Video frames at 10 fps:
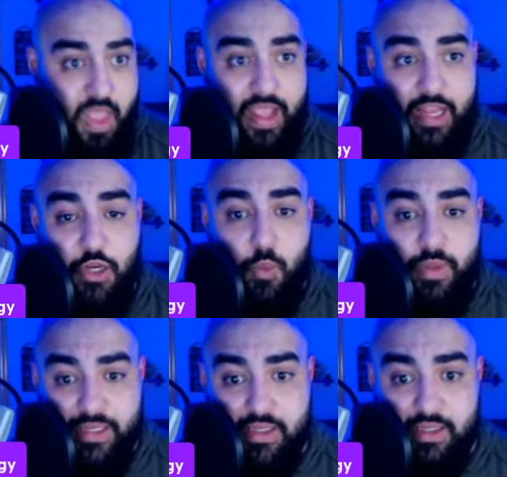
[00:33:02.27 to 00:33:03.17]
in your
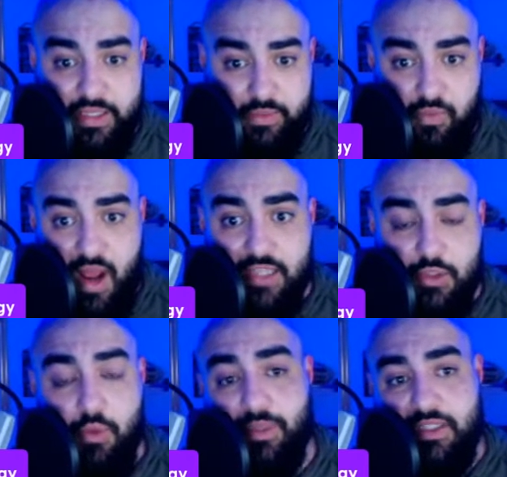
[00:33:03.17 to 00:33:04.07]
weekly
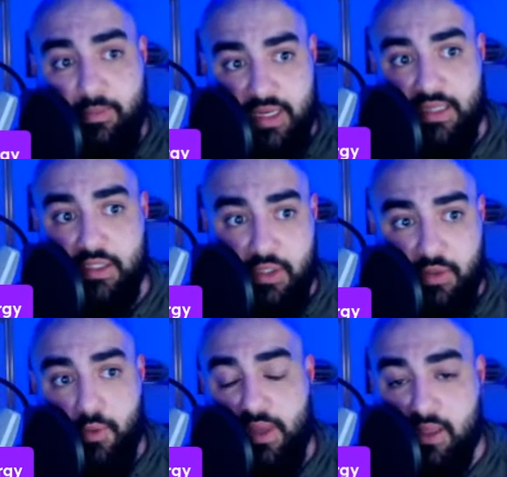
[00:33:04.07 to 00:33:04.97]
roster will be submitted into
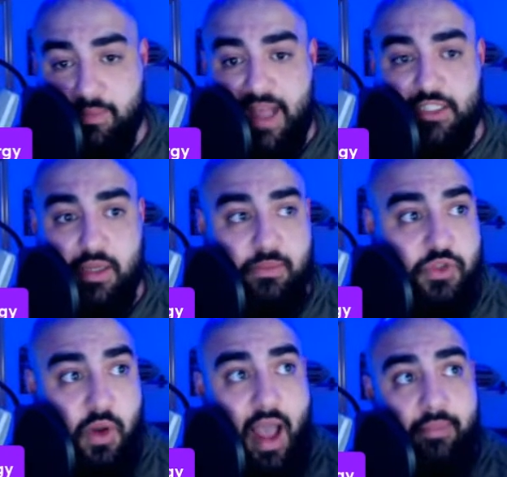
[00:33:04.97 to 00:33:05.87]
your weekly matchup.
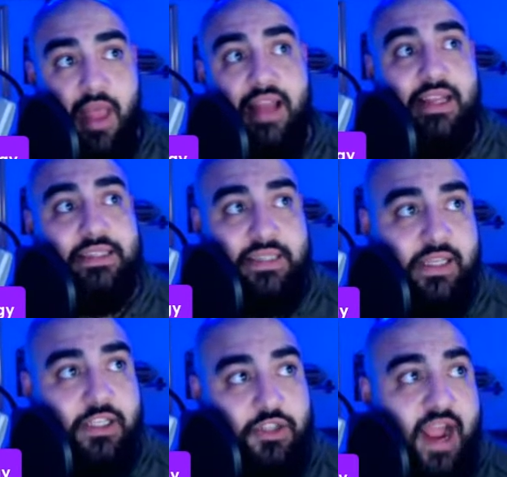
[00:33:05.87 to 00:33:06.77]
So I'm not
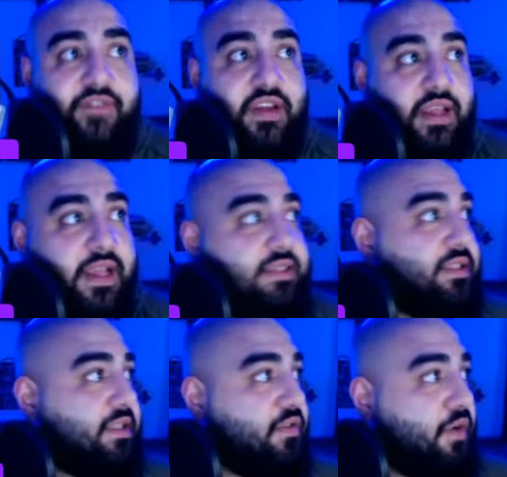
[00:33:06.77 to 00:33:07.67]
necessarily drafting against
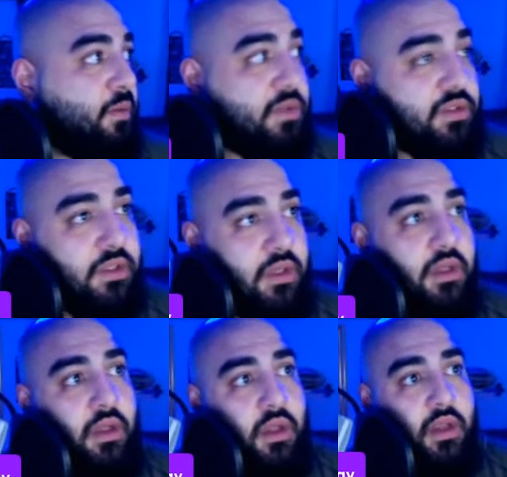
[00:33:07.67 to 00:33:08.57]
these folks.
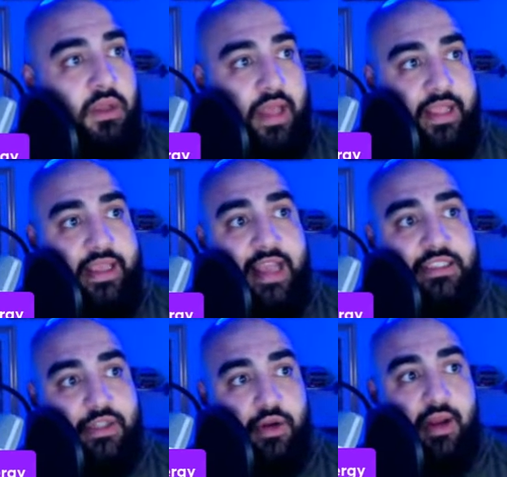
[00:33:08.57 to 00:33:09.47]
Like,
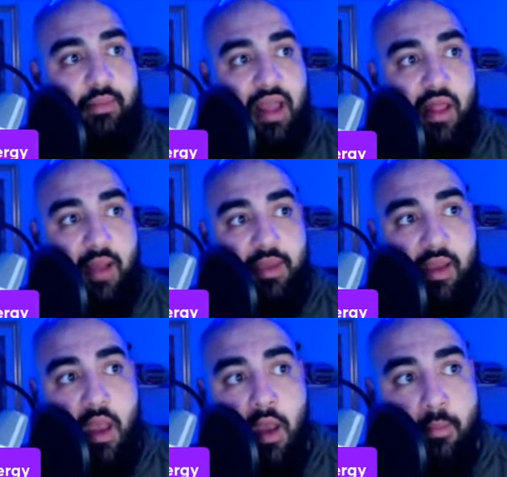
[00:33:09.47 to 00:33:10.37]
yes, they're in my
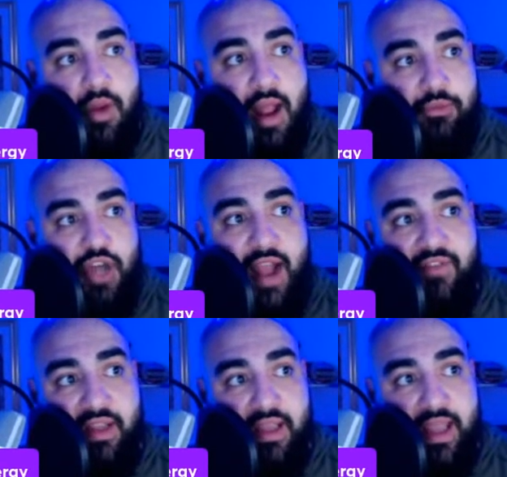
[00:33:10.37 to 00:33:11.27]
lobby, but I'm
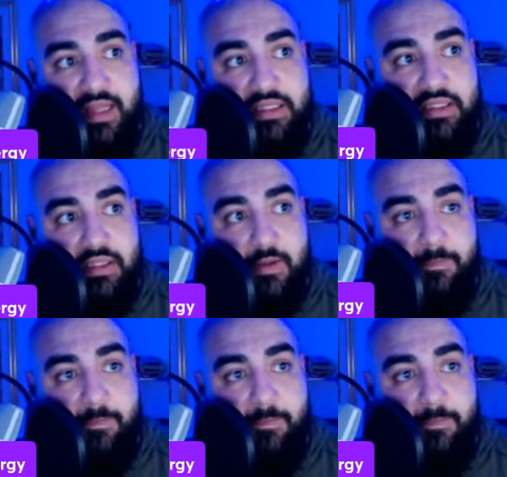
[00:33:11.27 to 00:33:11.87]
drafting against